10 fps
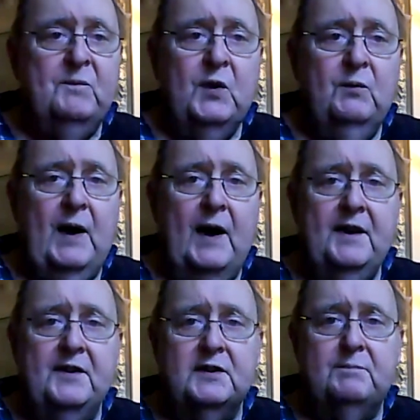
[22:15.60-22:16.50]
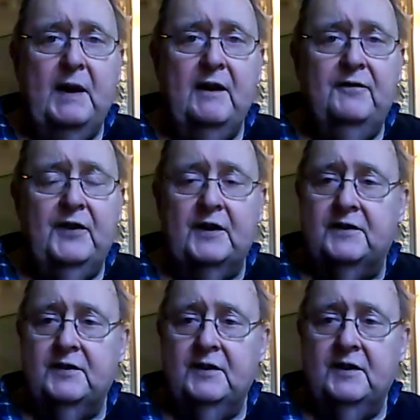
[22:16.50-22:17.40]
why this benefit,
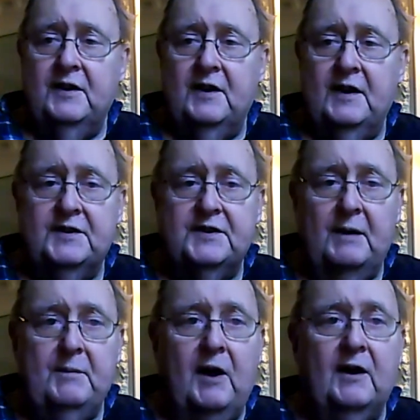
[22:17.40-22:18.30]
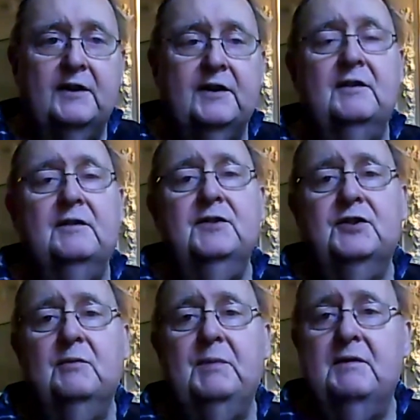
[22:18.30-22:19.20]
as some argue,
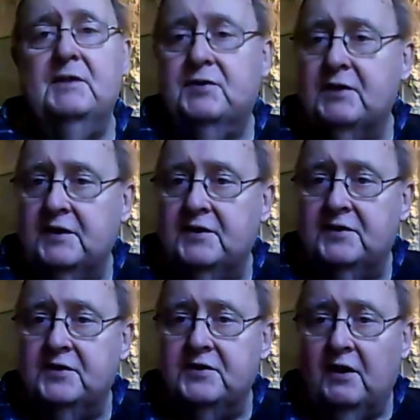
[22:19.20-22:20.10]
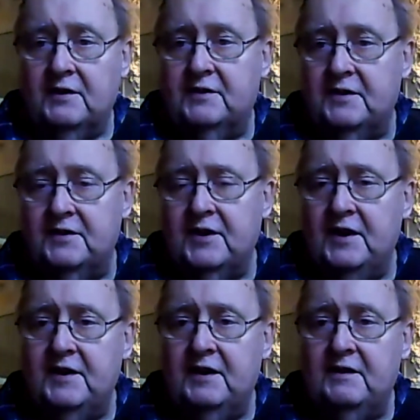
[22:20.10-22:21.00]
should be restricted to doctors, I
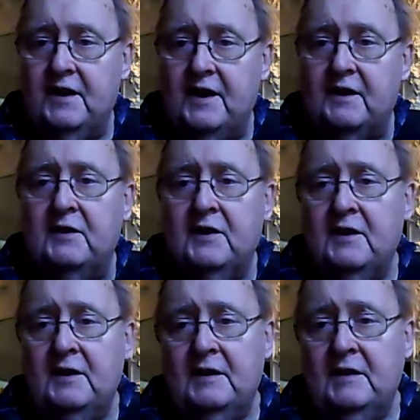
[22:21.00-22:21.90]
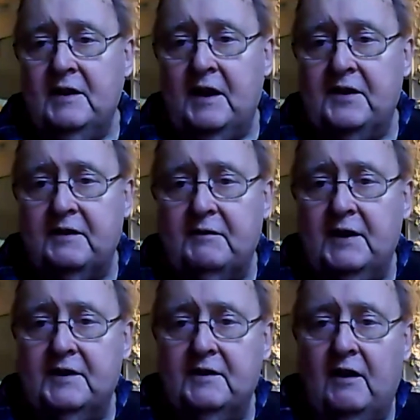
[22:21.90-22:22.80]
don't know. I think
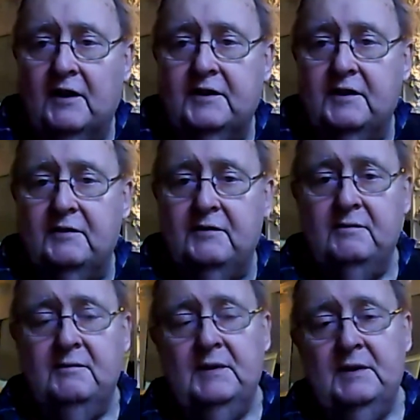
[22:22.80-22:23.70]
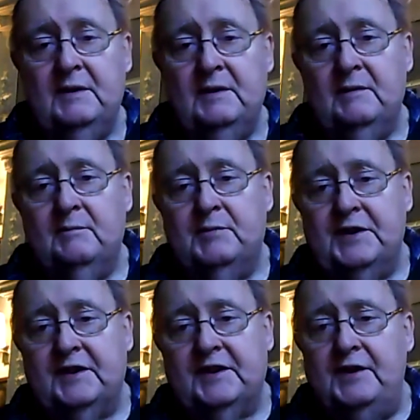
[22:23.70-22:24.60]
one could argue
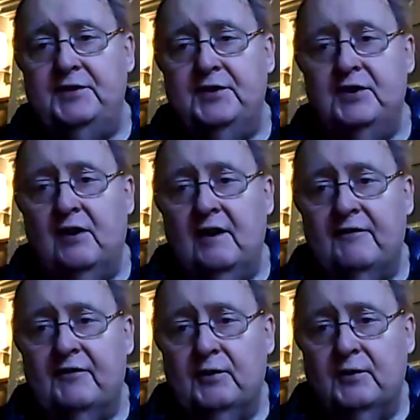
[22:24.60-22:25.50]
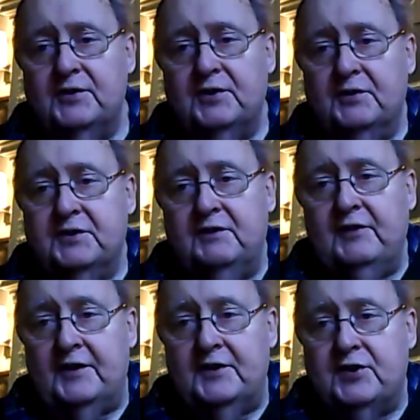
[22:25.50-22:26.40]
pretty cogently for all sorts of
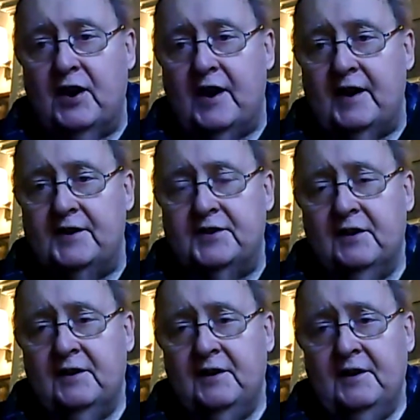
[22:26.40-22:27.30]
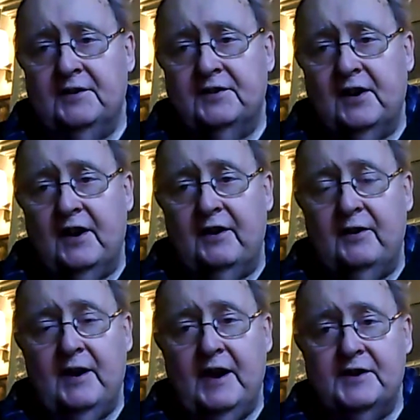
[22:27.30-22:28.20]
other trades.
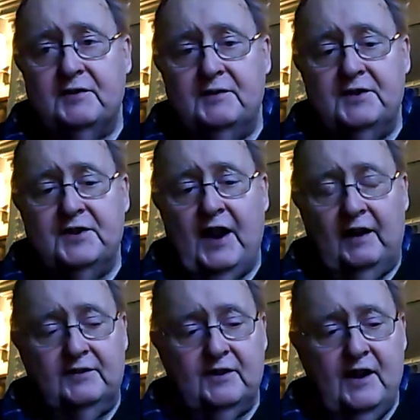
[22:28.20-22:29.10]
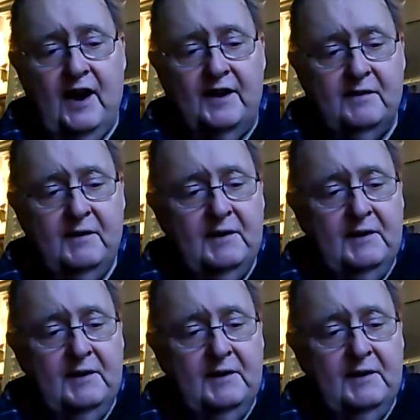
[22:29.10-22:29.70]
So as a result, I